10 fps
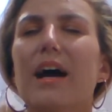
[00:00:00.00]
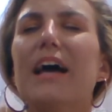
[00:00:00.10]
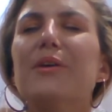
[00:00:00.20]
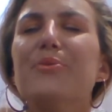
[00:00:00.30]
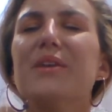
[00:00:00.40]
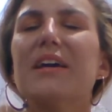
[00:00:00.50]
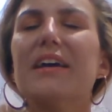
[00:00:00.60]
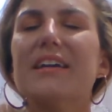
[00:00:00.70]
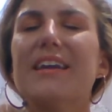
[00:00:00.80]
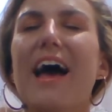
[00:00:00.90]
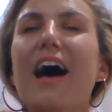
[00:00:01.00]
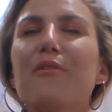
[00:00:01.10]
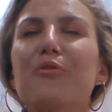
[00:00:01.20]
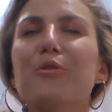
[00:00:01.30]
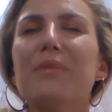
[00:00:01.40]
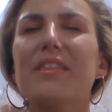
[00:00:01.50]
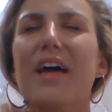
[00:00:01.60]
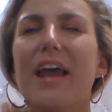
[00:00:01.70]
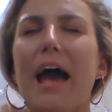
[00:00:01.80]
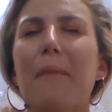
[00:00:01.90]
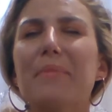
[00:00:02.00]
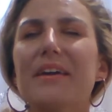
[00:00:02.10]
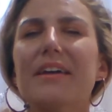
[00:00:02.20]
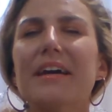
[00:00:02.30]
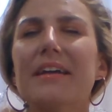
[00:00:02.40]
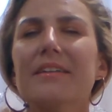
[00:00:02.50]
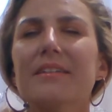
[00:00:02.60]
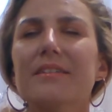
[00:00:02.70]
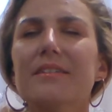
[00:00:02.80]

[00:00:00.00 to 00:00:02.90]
I don't think I can ever be that happy again.